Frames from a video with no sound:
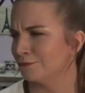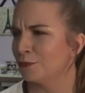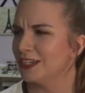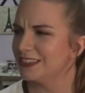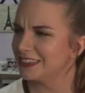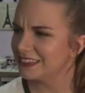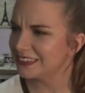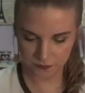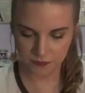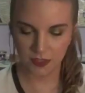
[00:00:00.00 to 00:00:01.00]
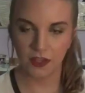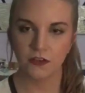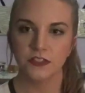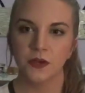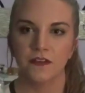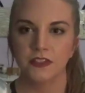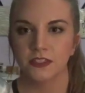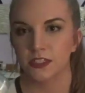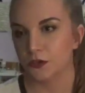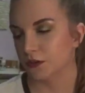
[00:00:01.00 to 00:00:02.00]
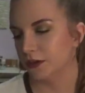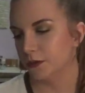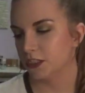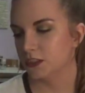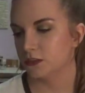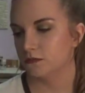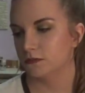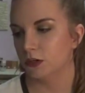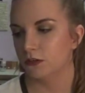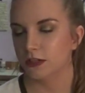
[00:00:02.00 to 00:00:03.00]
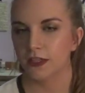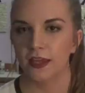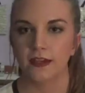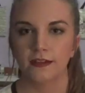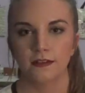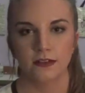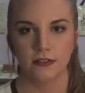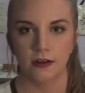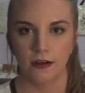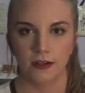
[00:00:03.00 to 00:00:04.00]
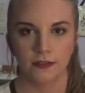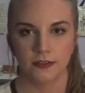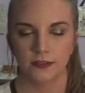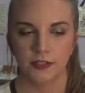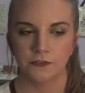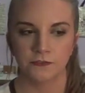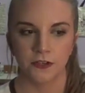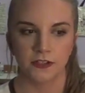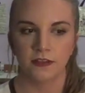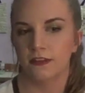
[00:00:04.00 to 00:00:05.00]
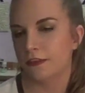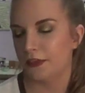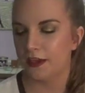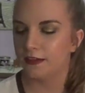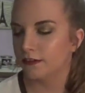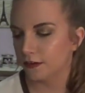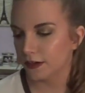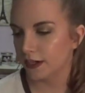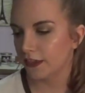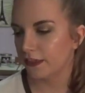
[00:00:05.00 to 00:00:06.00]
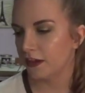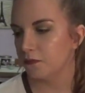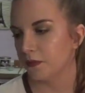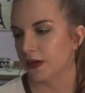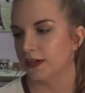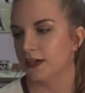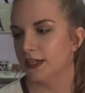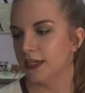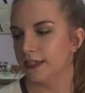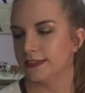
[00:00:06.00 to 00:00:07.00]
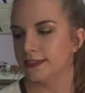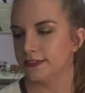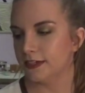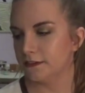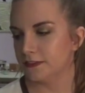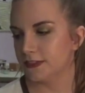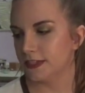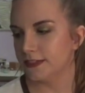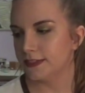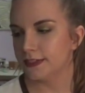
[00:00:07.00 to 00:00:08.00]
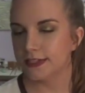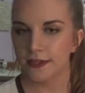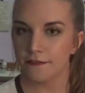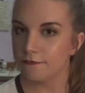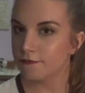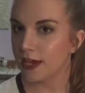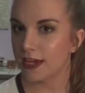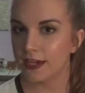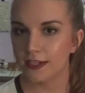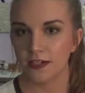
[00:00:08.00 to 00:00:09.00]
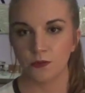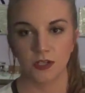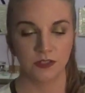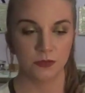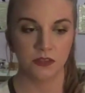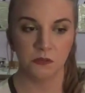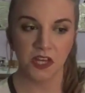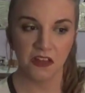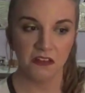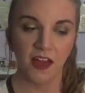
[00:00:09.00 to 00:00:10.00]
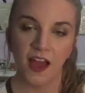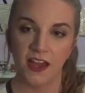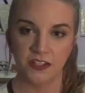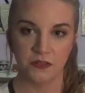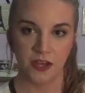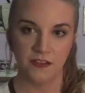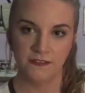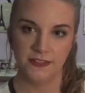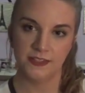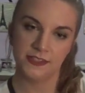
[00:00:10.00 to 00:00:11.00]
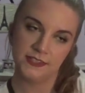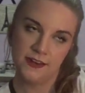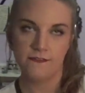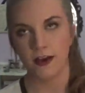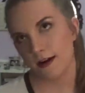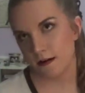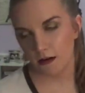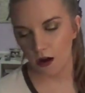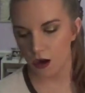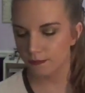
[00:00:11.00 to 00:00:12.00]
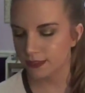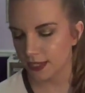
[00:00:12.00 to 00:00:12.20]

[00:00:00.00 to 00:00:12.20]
What? I also have this deodorant, which is totally like not a fun thing or anything, but this is Dove Sensitive and it works really well. I do have sensitive underarms.